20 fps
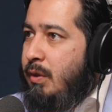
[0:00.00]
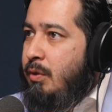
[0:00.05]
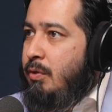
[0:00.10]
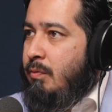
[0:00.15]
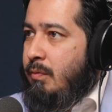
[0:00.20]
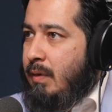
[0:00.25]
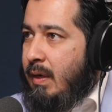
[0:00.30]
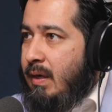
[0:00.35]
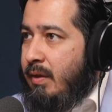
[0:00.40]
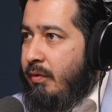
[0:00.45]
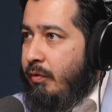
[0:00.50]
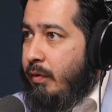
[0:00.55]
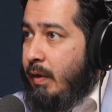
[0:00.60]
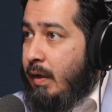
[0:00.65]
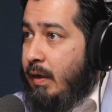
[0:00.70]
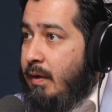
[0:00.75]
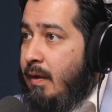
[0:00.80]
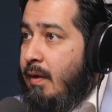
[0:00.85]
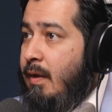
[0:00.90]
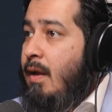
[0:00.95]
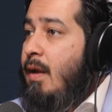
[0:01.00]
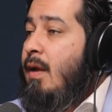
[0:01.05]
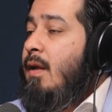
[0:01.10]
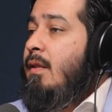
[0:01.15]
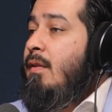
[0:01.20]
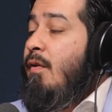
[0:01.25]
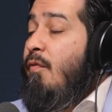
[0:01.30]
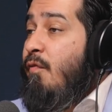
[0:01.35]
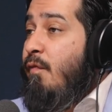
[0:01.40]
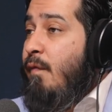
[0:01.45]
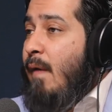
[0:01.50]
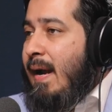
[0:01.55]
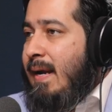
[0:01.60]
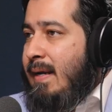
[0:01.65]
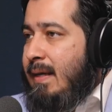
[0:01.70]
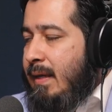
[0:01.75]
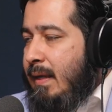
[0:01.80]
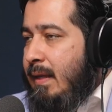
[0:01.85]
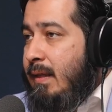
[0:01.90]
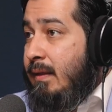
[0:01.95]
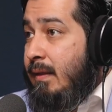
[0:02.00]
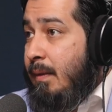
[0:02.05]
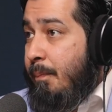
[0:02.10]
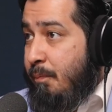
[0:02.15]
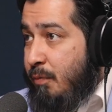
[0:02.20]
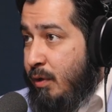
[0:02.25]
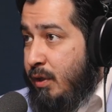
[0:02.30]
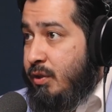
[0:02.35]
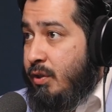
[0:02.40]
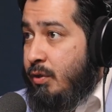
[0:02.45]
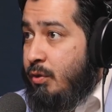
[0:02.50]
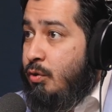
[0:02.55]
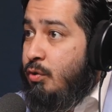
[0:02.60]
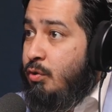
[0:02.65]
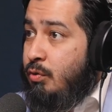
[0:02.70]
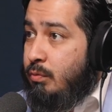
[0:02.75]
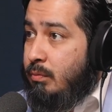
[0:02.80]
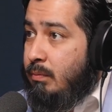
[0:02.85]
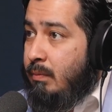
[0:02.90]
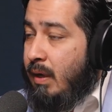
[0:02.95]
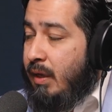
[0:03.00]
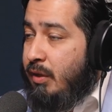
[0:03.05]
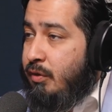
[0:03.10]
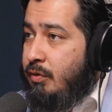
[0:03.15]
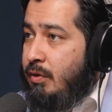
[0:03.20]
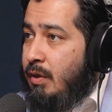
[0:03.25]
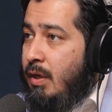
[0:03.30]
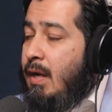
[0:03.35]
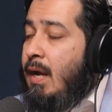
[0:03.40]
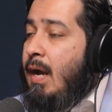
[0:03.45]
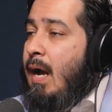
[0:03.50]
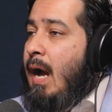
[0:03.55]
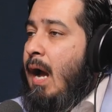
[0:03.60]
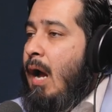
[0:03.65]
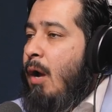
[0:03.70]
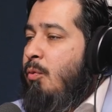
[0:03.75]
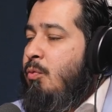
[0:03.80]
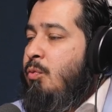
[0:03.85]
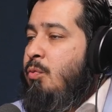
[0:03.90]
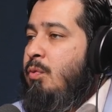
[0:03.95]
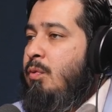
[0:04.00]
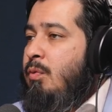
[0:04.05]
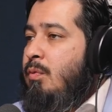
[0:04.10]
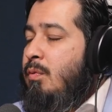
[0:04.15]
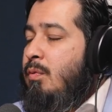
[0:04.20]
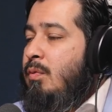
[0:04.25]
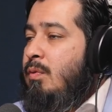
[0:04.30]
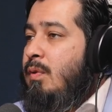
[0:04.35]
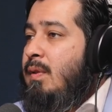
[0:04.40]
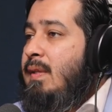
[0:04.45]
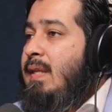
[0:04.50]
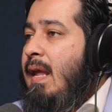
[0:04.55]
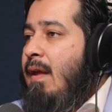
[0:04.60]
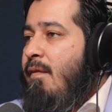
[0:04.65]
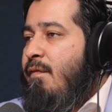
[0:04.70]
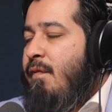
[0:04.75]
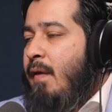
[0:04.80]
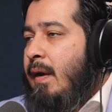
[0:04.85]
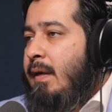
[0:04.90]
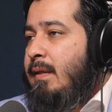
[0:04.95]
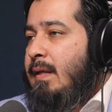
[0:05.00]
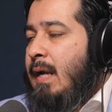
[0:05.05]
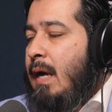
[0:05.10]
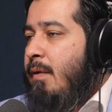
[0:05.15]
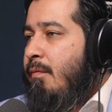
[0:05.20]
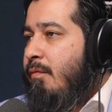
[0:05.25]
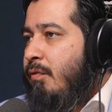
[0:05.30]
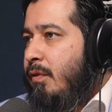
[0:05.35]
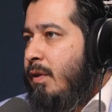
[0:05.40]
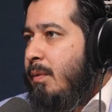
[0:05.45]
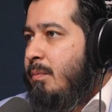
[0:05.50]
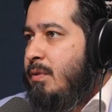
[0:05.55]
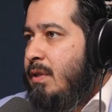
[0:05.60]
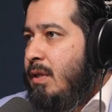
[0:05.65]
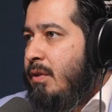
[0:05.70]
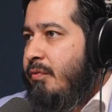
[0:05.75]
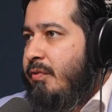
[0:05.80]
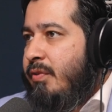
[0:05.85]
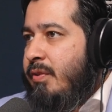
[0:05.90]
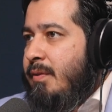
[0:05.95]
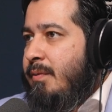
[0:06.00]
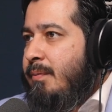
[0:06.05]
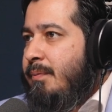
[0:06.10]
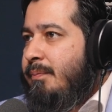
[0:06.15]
into real estate. They're finding the pressure too much. How do they find time for themselves?